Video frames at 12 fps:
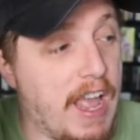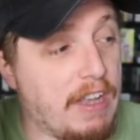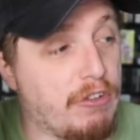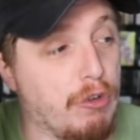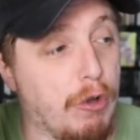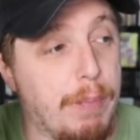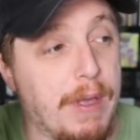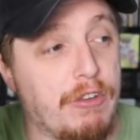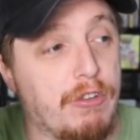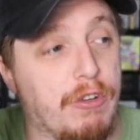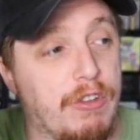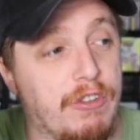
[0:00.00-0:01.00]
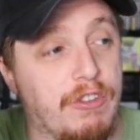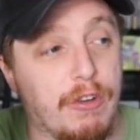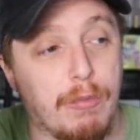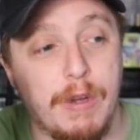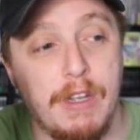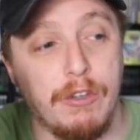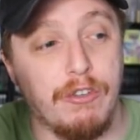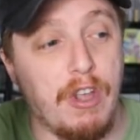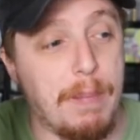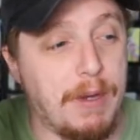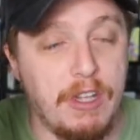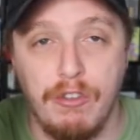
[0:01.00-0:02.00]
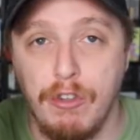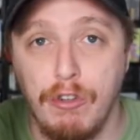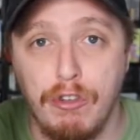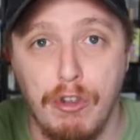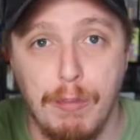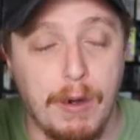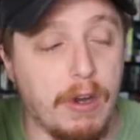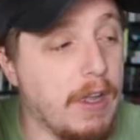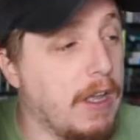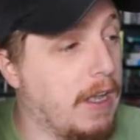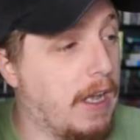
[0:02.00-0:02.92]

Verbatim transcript: an actual picture. This is a real Japanese YouTuber.